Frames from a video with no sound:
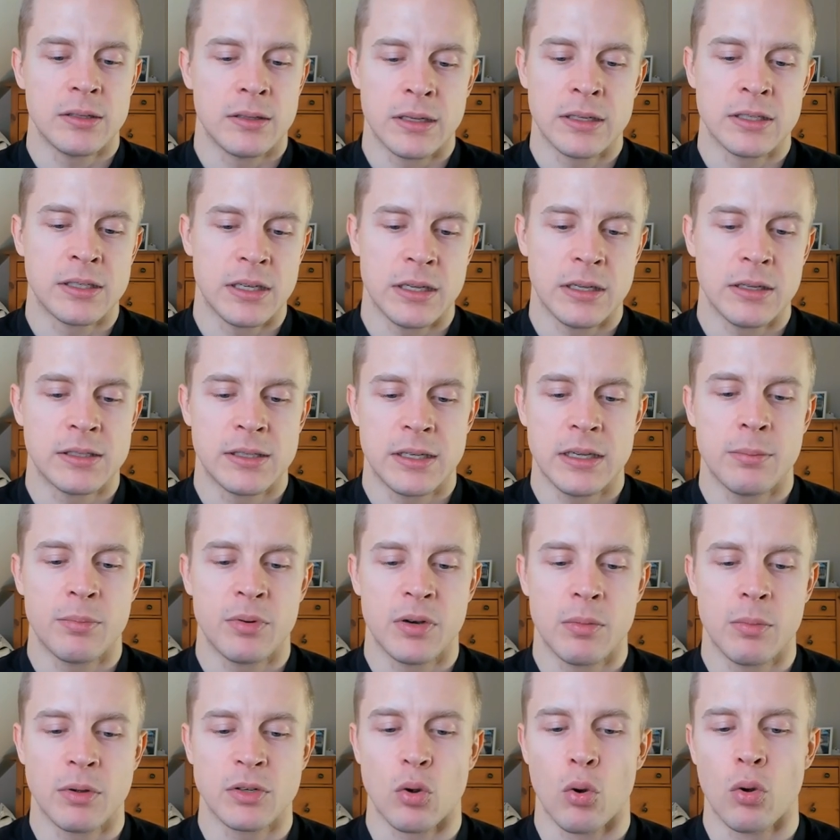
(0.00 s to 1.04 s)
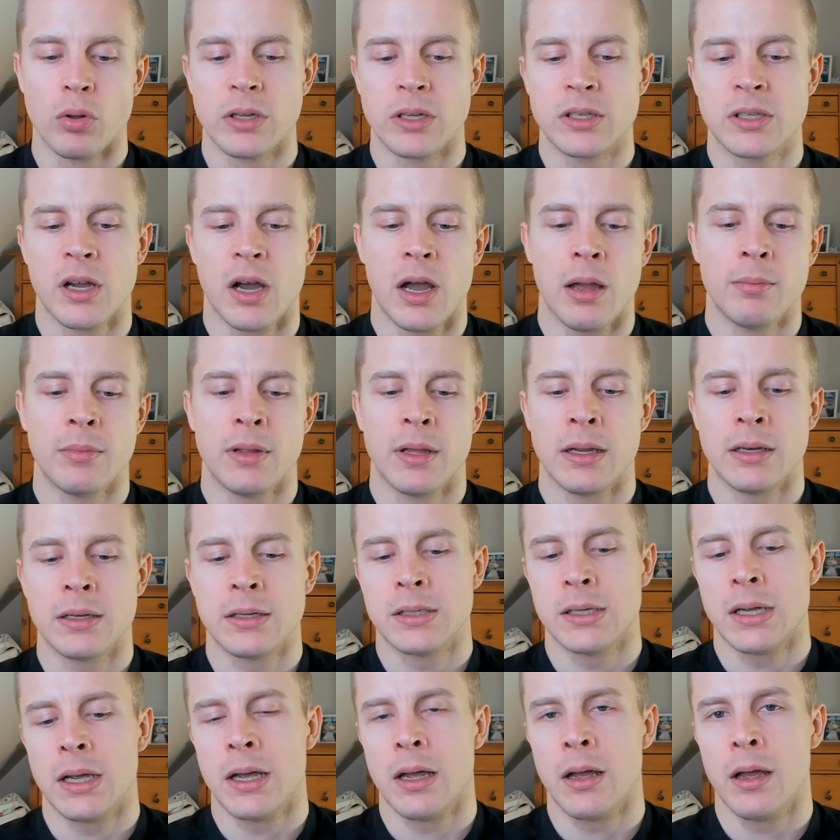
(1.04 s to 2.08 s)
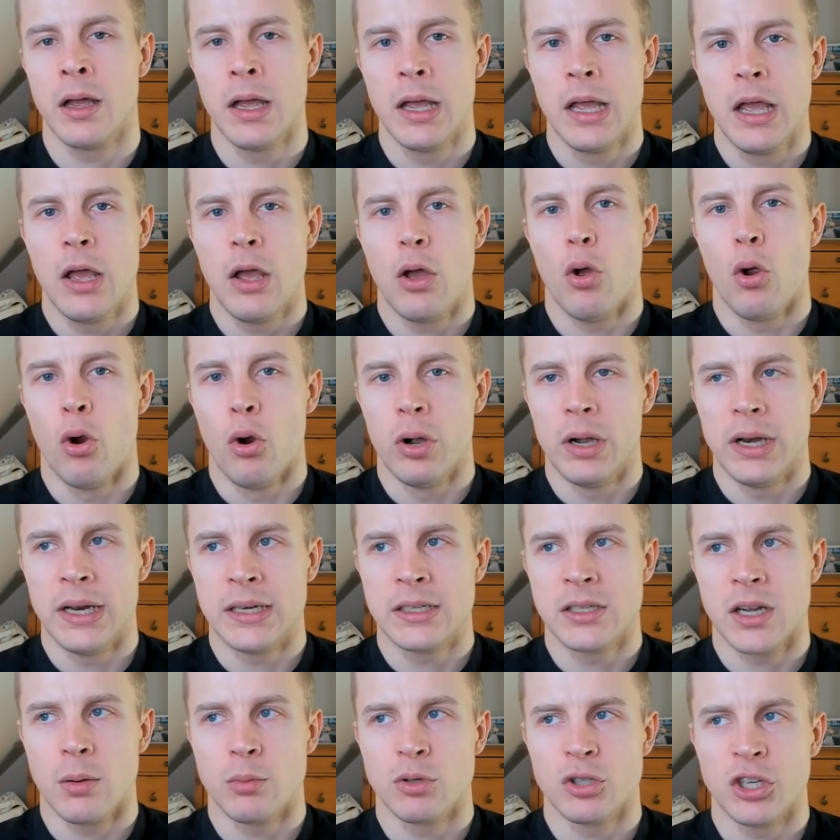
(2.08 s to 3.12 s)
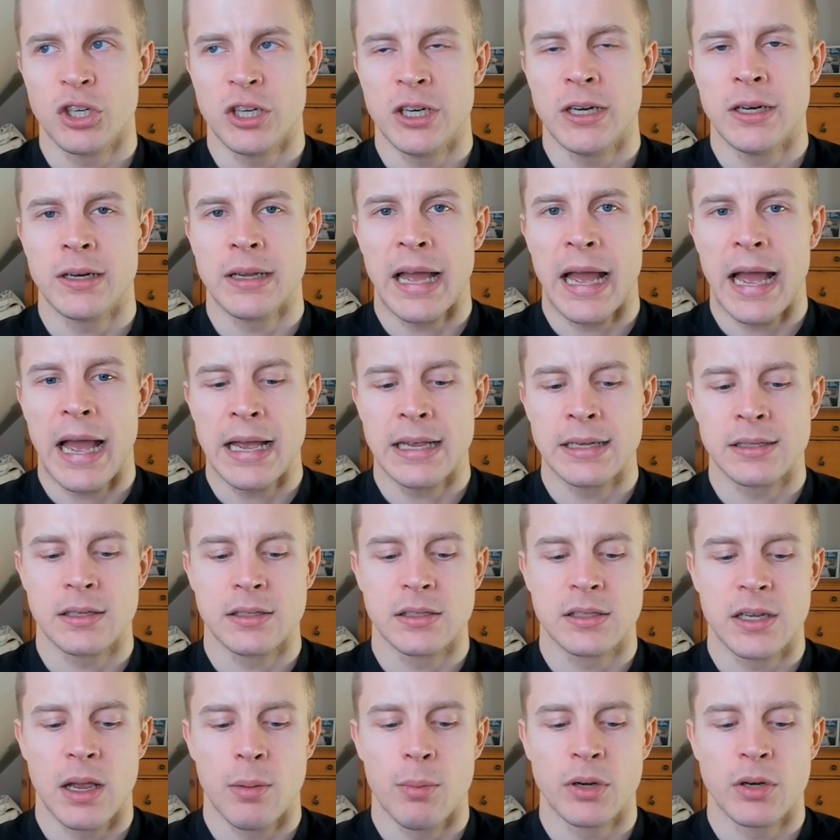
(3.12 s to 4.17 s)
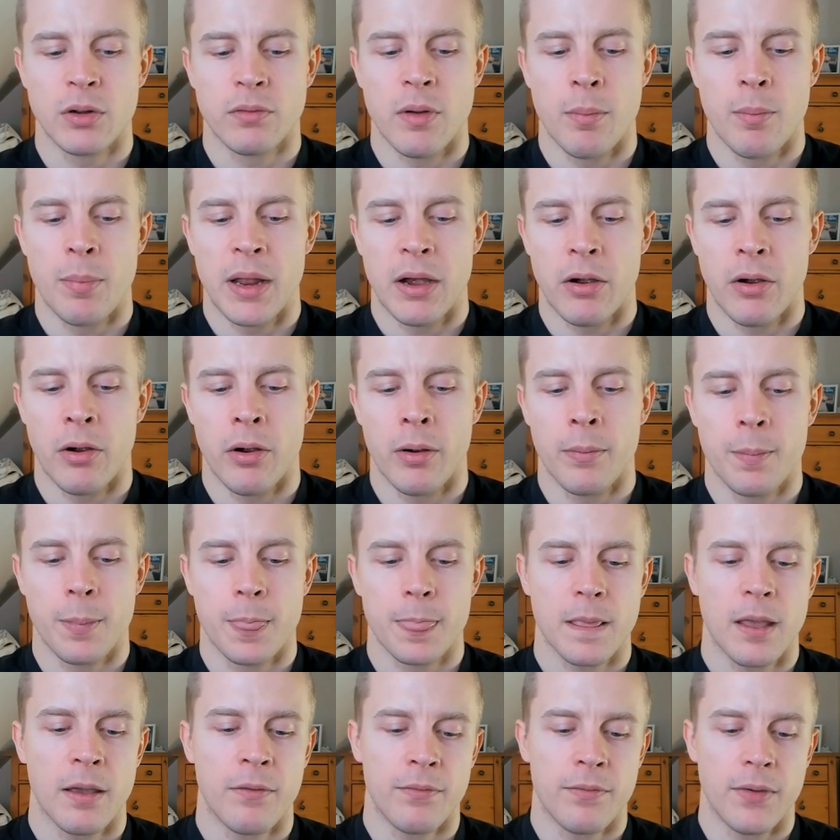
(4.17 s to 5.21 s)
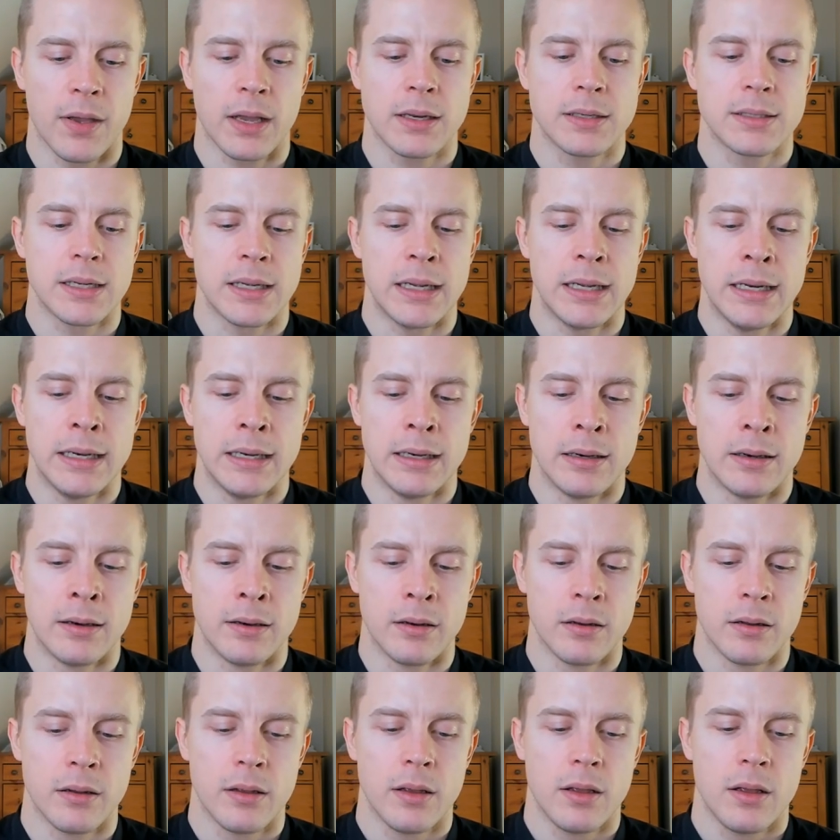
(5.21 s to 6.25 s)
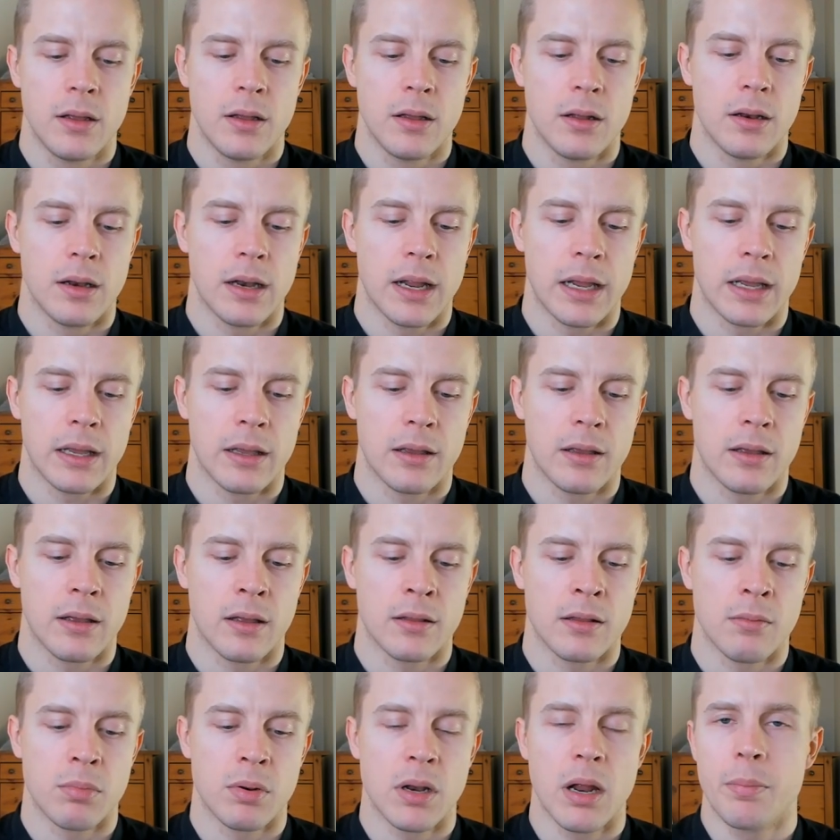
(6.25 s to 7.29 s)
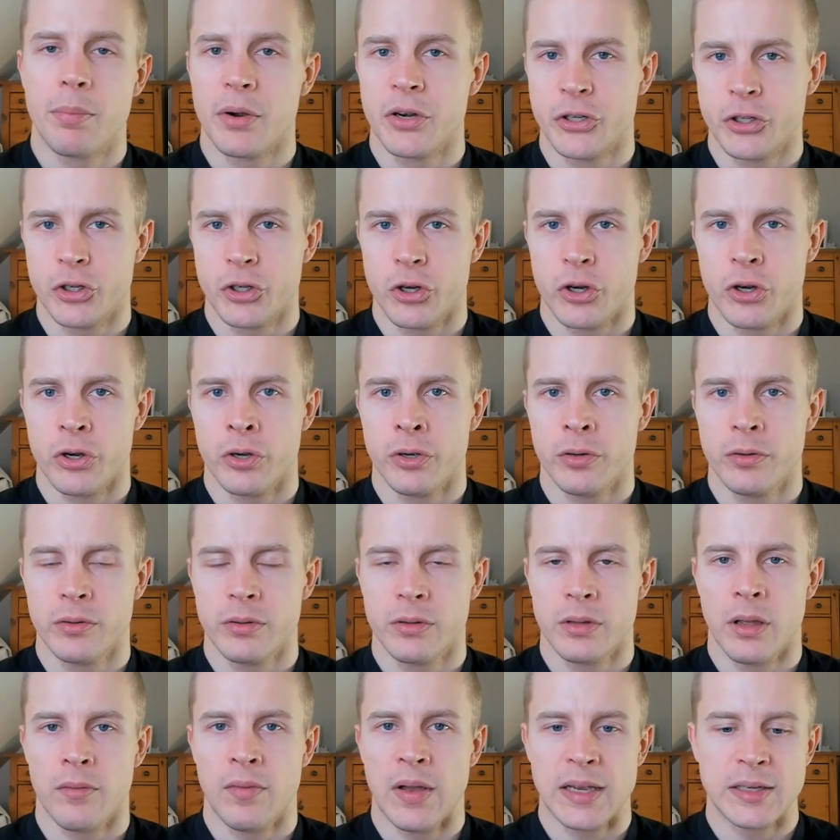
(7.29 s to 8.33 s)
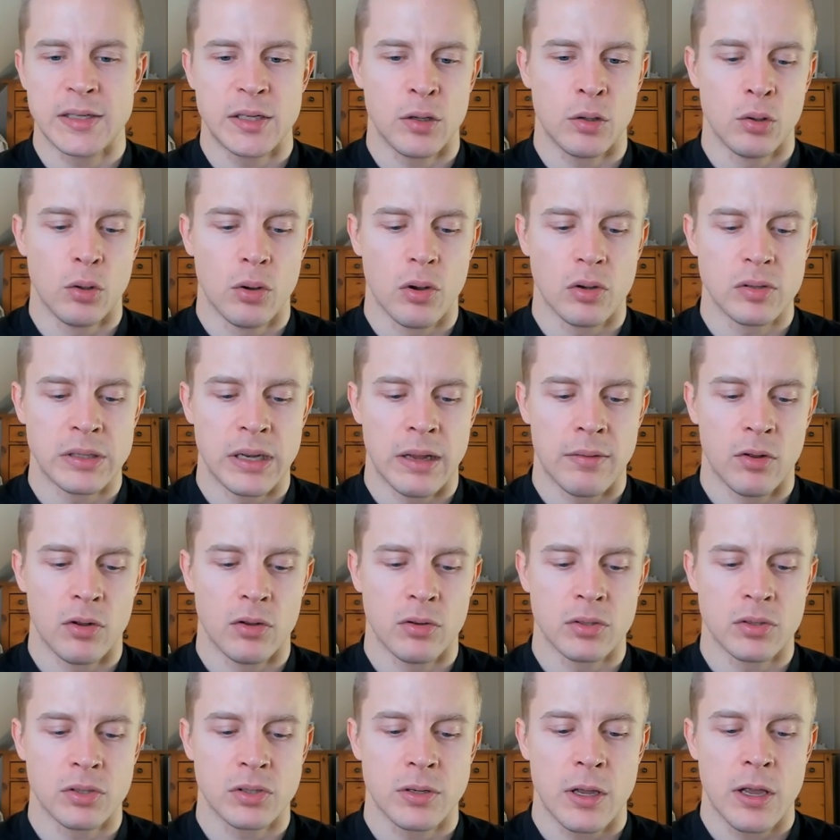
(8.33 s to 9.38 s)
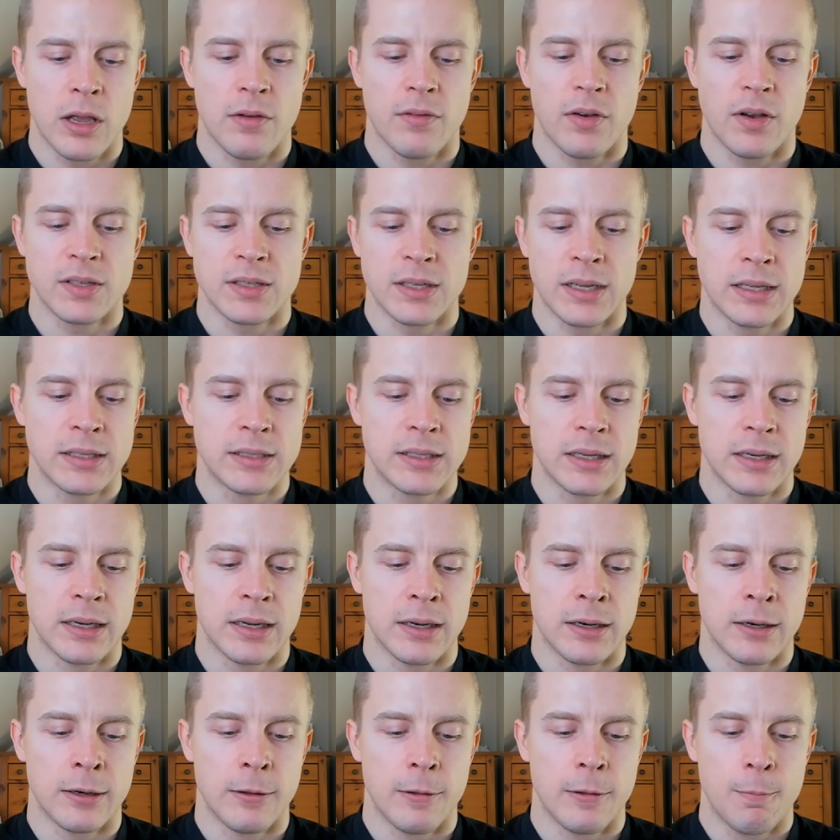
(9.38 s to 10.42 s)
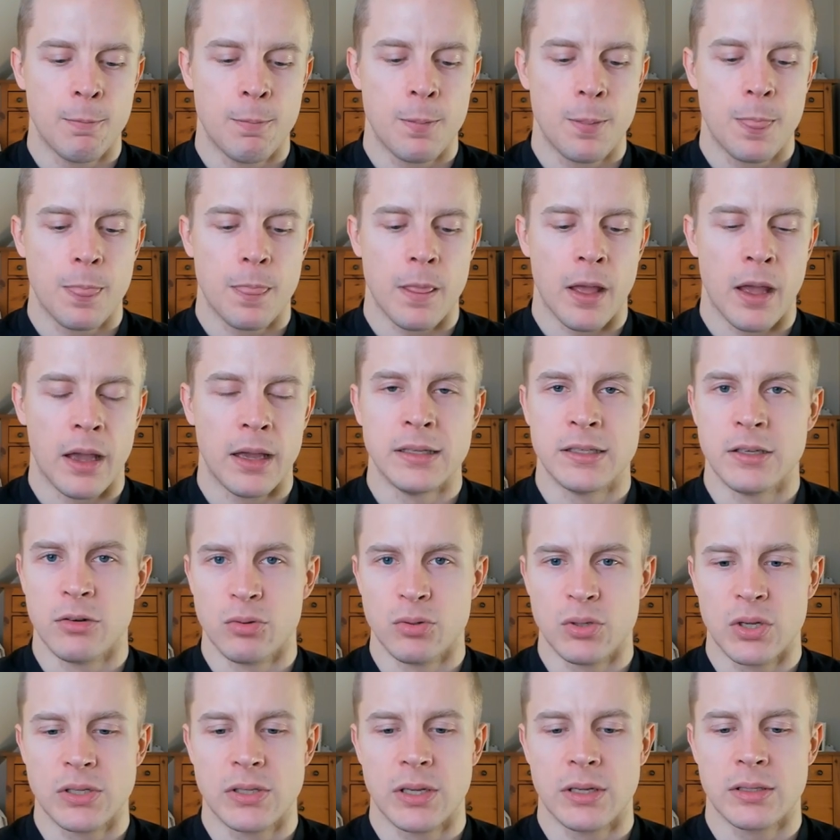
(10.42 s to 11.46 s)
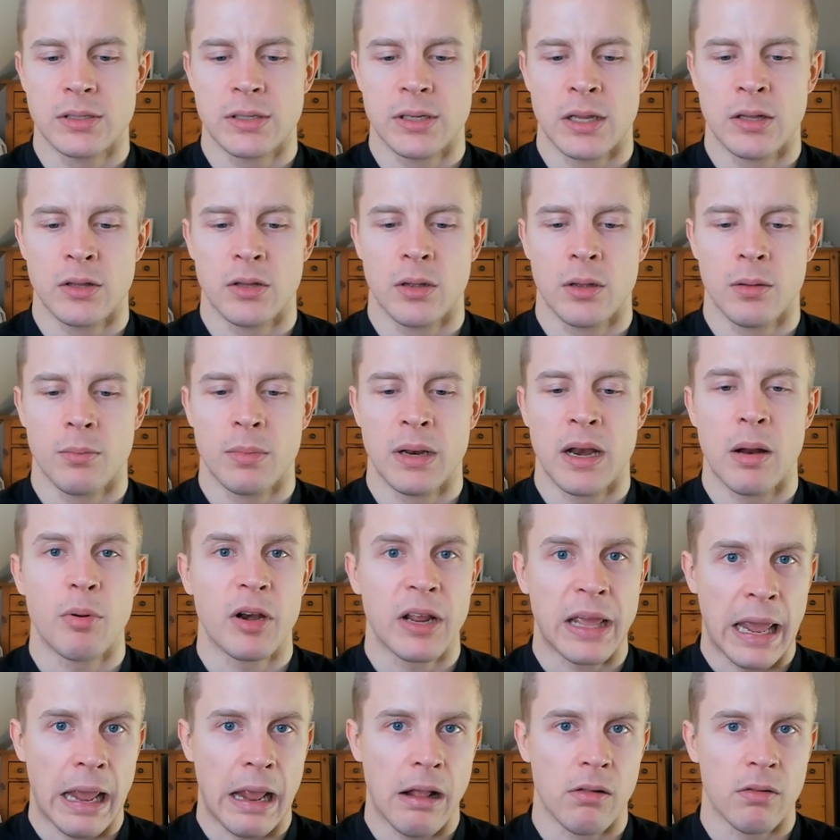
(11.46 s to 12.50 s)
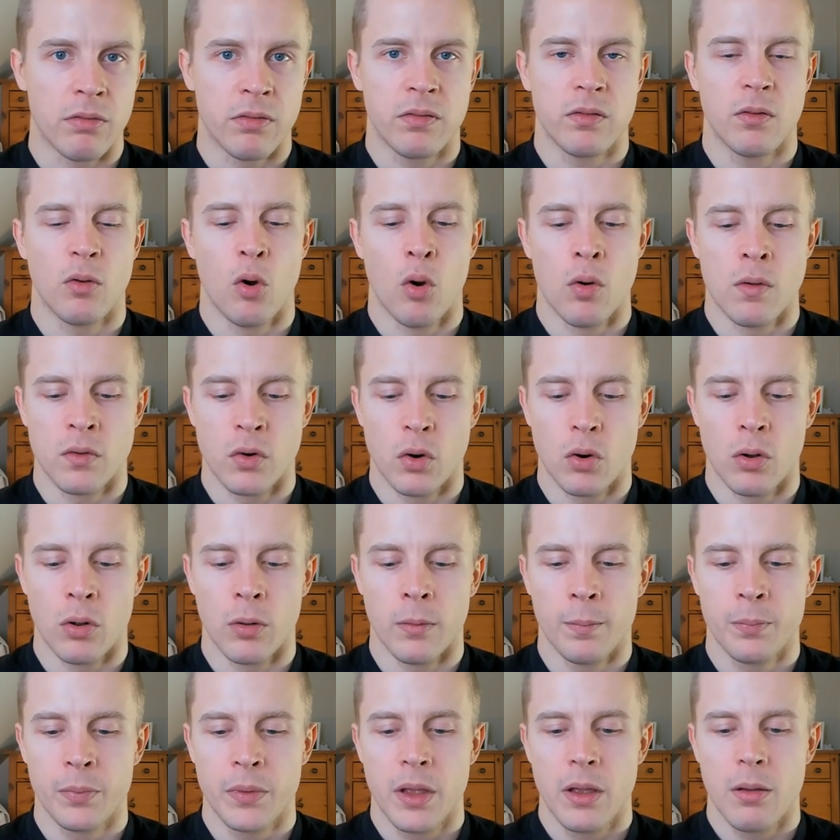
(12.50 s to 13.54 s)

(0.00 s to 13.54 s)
see see pretty much all the time that uh, early time restricted eating has somewhat of a better effect in like uh, the blood pressure, the fasting glucose levels, fasting insulin, uh, insulin resistance, and uh, metabolic health overall.